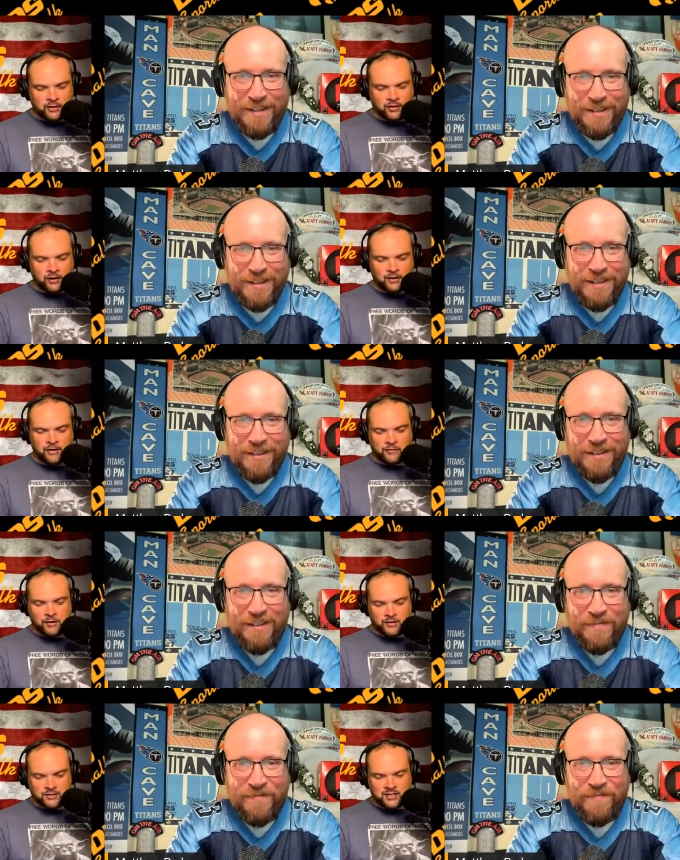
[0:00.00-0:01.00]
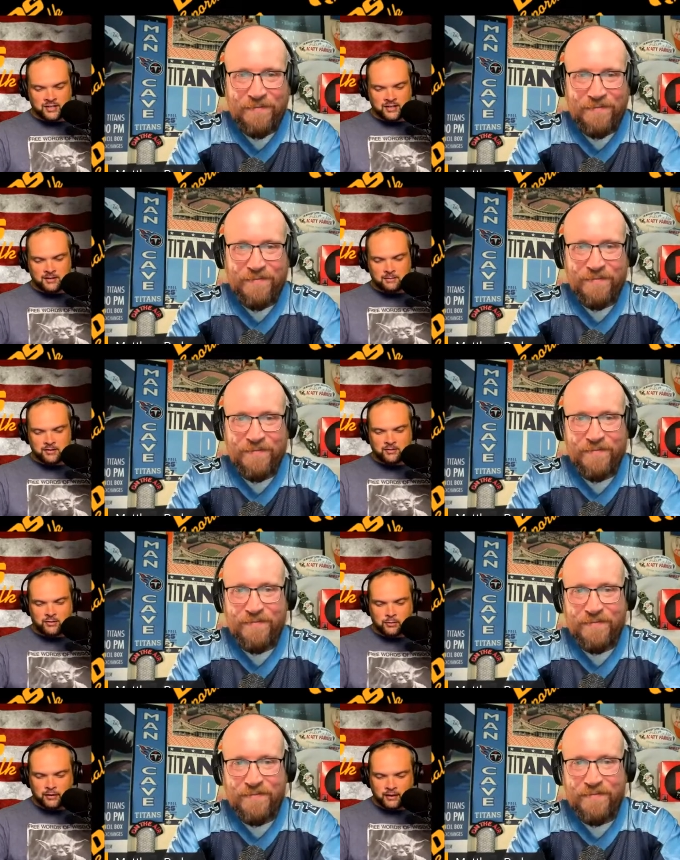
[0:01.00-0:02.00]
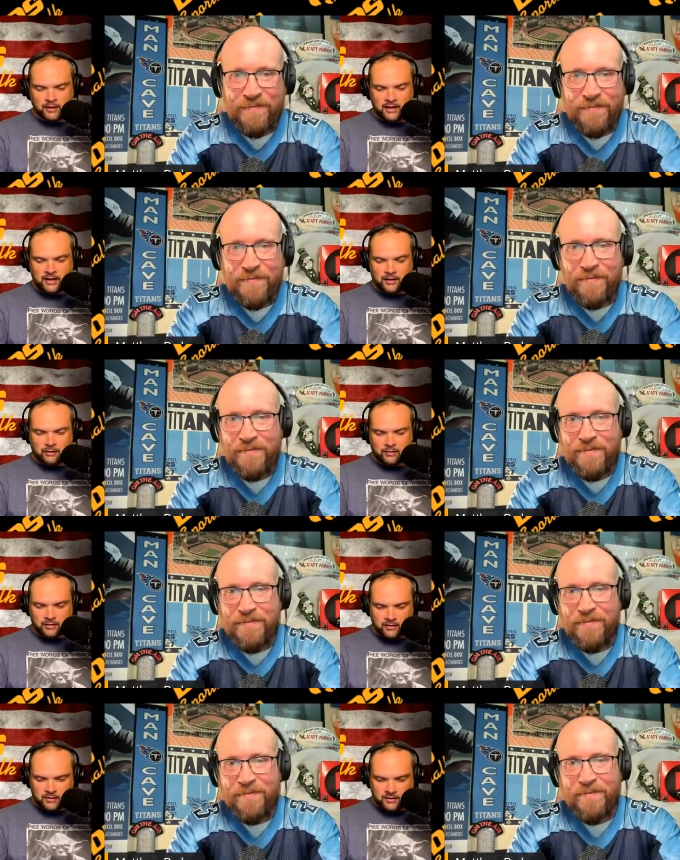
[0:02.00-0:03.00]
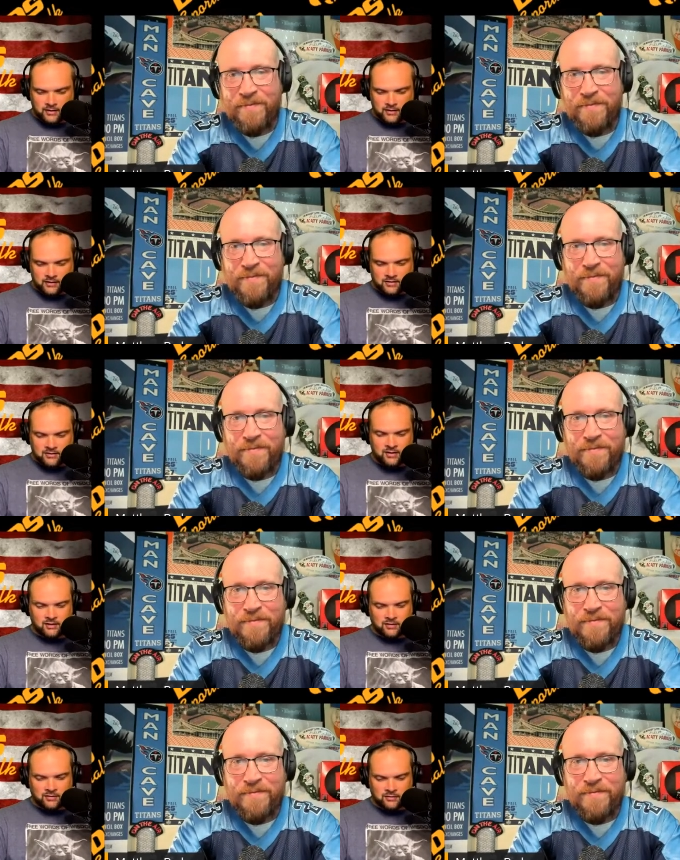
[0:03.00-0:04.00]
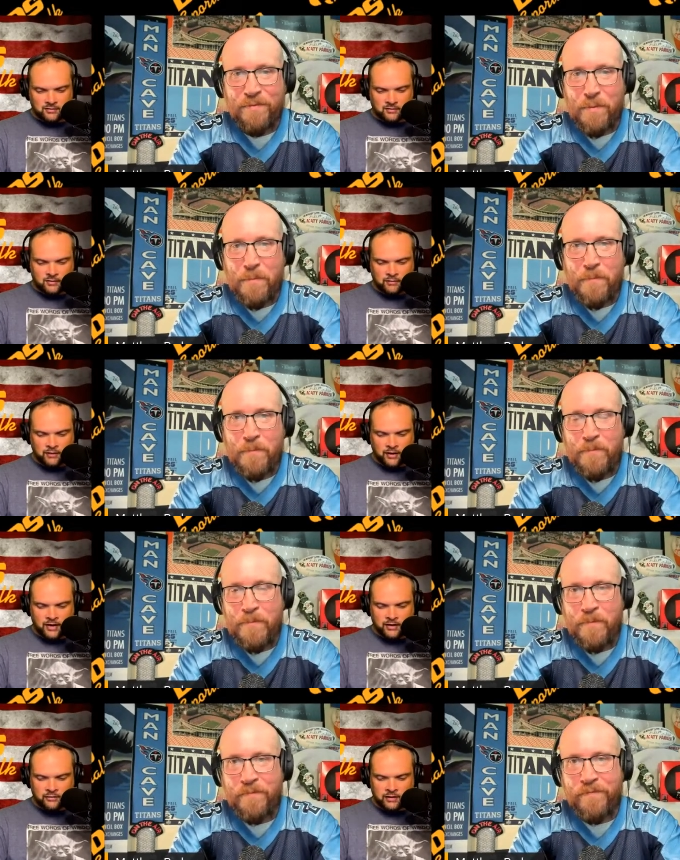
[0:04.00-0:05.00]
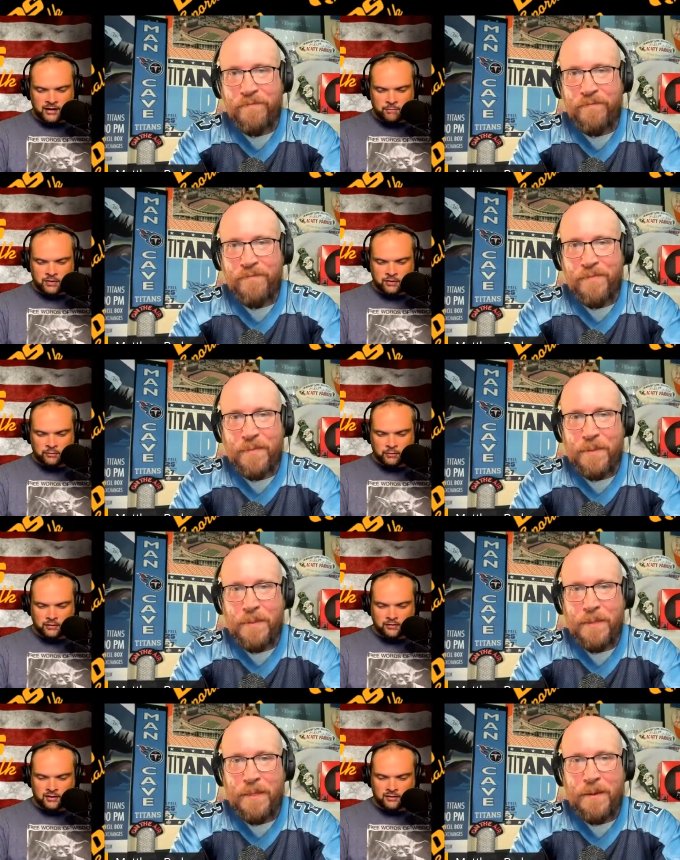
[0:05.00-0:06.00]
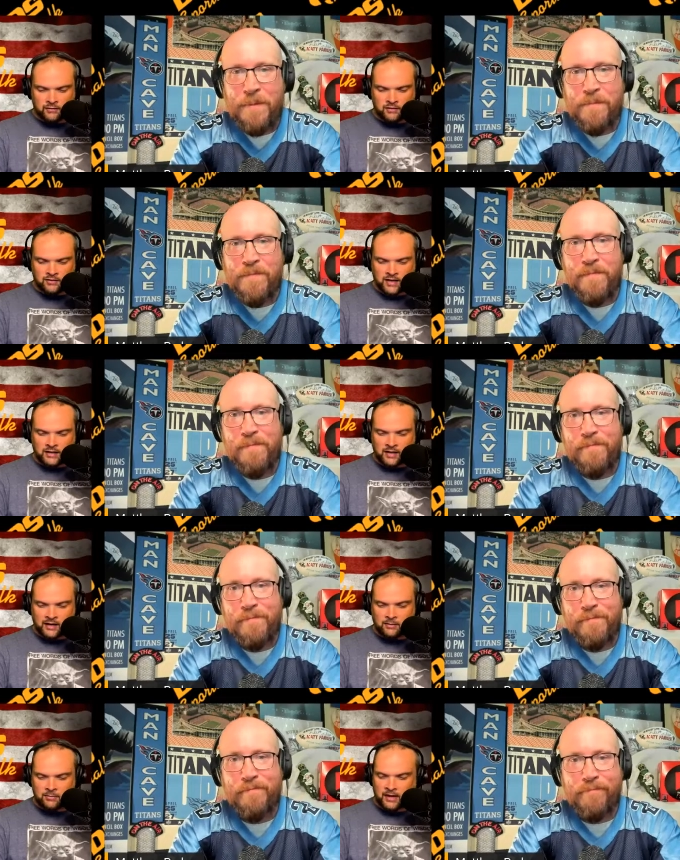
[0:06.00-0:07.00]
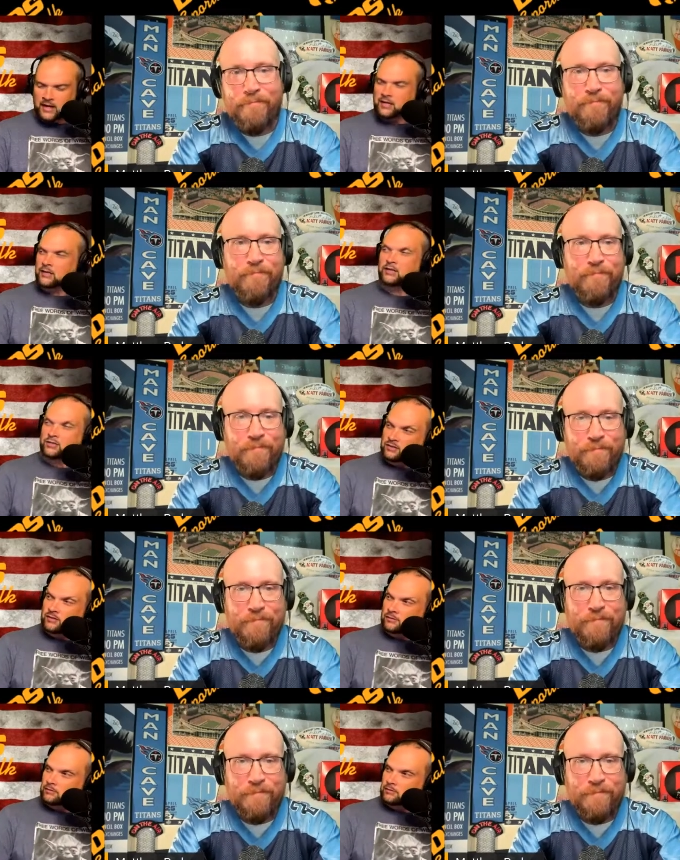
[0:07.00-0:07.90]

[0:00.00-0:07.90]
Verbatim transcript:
Speaker 1: The 31st team in scoring allowed. 6 of their 8 draft picks were on defense, highlighted by Aiden Hutchinson,